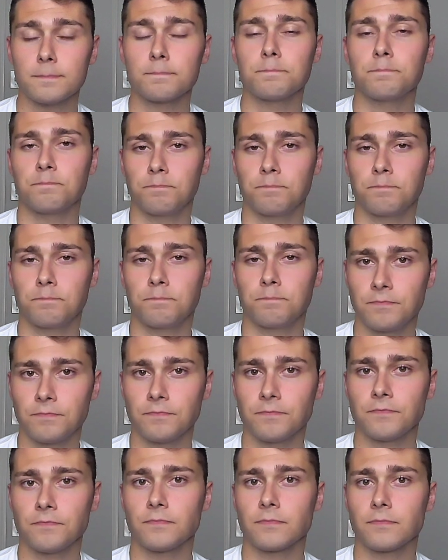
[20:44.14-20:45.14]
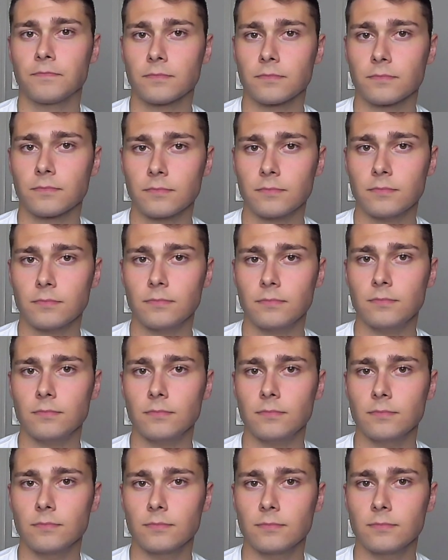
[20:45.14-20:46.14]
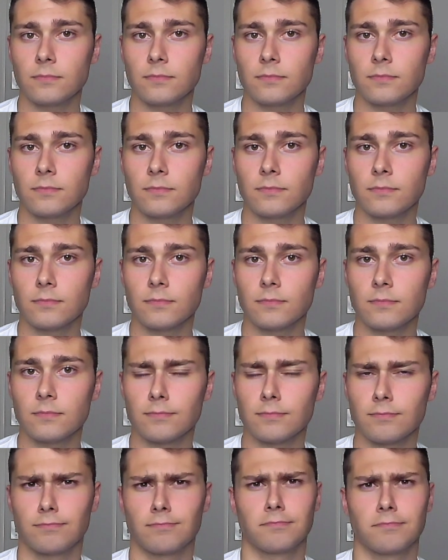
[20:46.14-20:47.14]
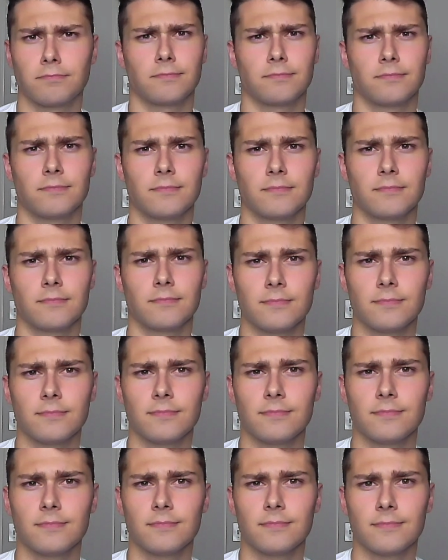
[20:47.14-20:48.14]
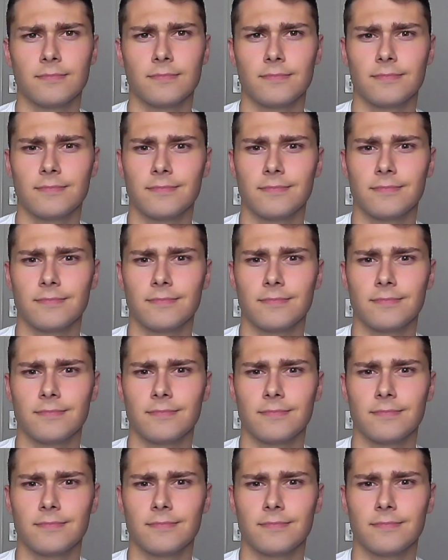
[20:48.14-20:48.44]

[no speech]